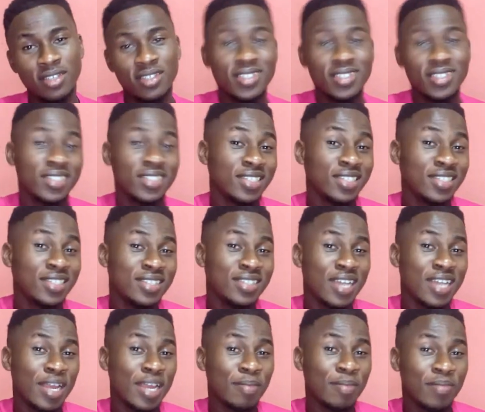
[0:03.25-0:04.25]
This
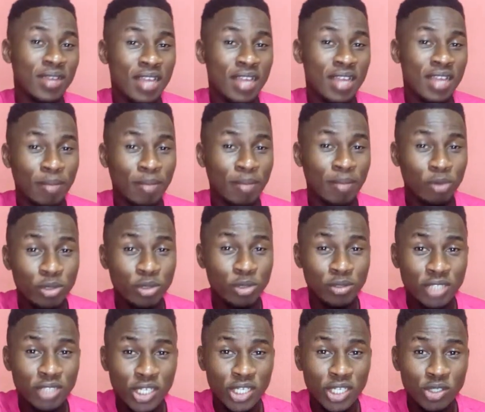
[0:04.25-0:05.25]
time I'm going to take
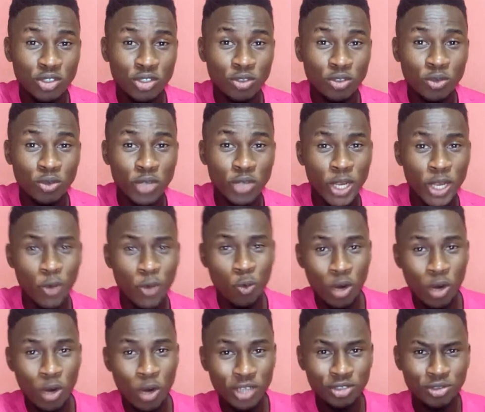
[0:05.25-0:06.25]
you through a
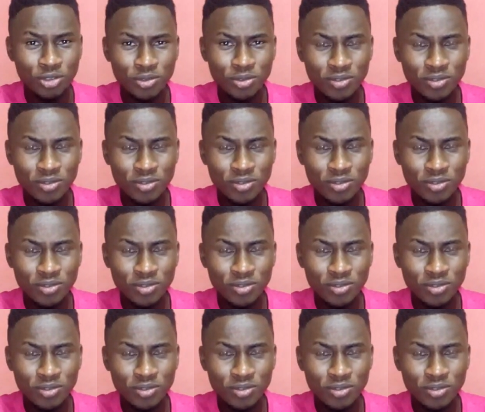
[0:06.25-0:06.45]
walkthrough.